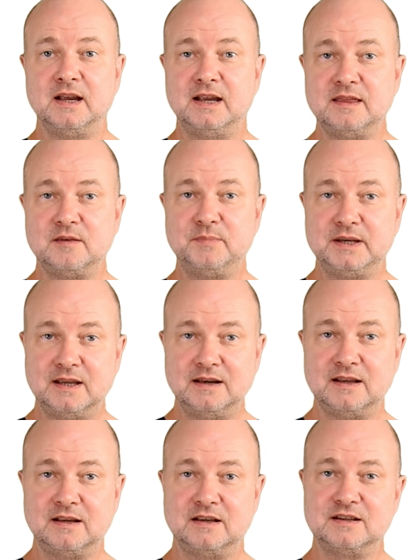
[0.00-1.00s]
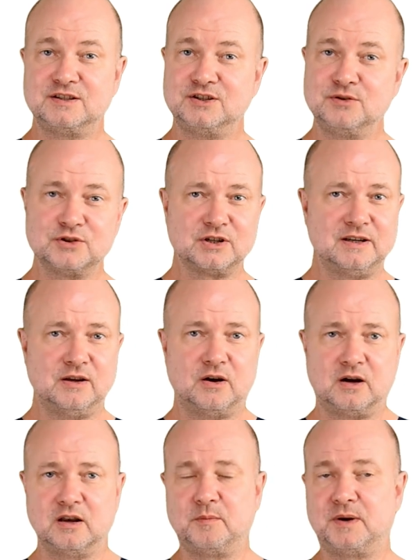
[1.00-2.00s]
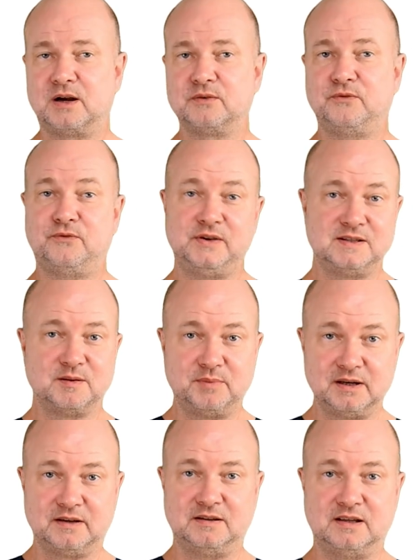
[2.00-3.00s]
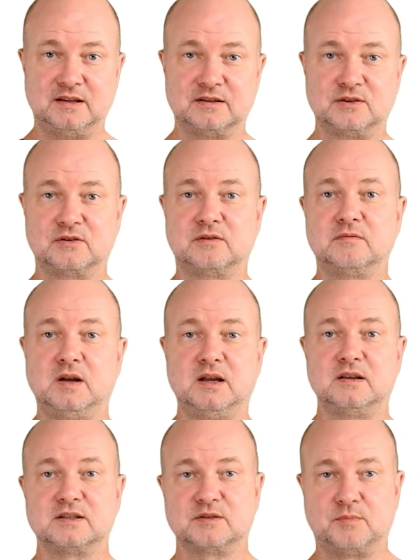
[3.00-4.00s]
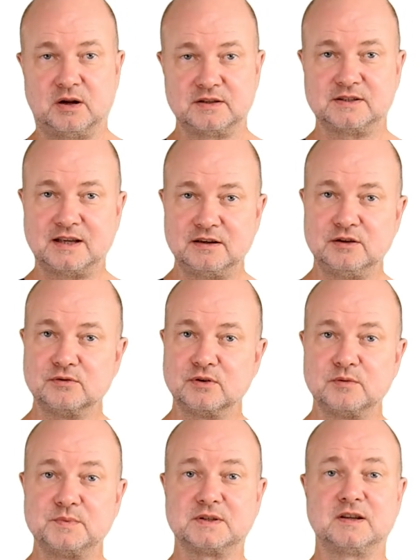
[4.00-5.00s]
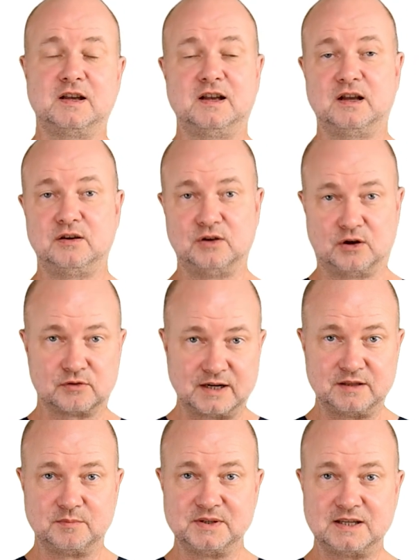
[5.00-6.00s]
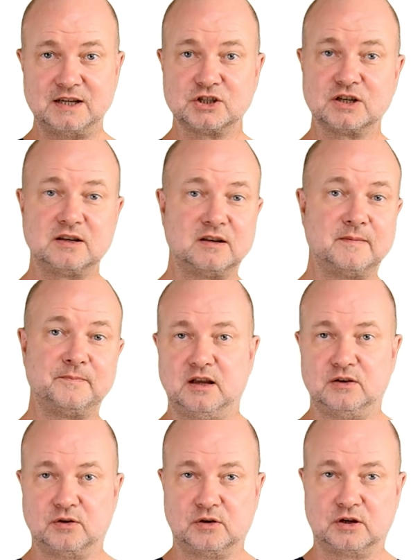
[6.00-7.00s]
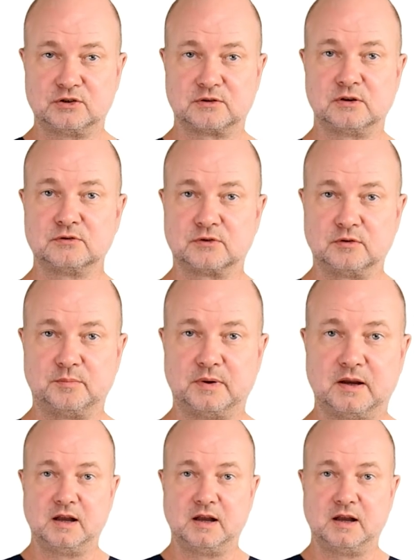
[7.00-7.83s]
In the beginning, it's usually all about feasibility, so small study groups, no randomization, no control group.